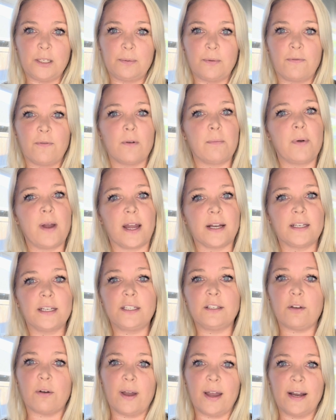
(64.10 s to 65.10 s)
before
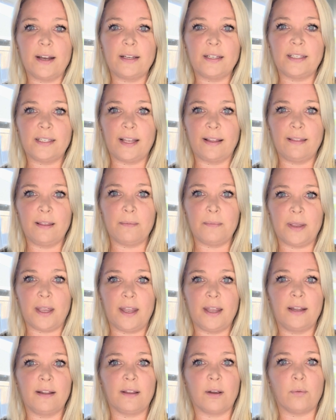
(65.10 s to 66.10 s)
practice, go ahead and send them
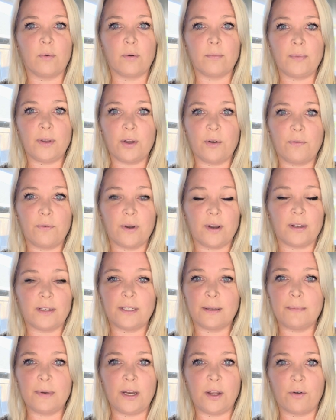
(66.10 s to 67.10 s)
in. There won't be
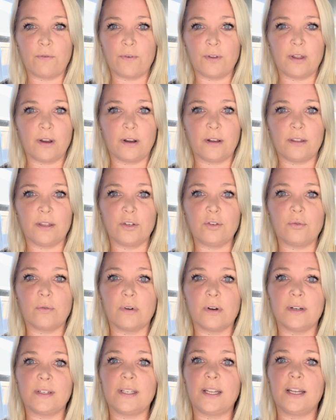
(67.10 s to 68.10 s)
somebody over there at the
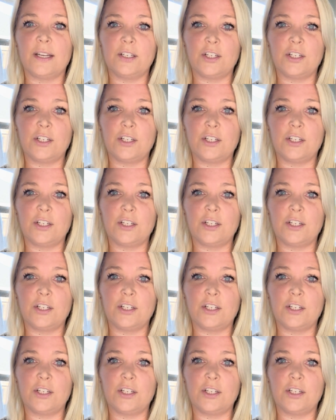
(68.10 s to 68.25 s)
doors.